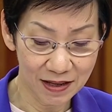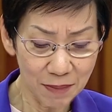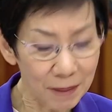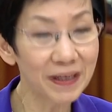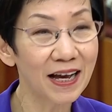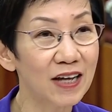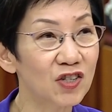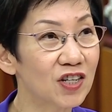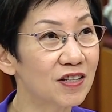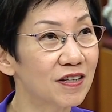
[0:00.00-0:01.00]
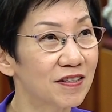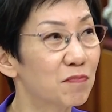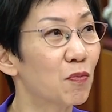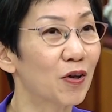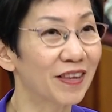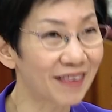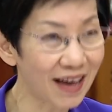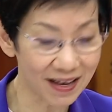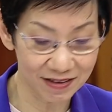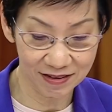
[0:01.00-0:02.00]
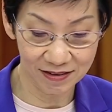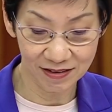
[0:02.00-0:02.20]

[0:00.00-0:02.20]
Public hygiene is more than that.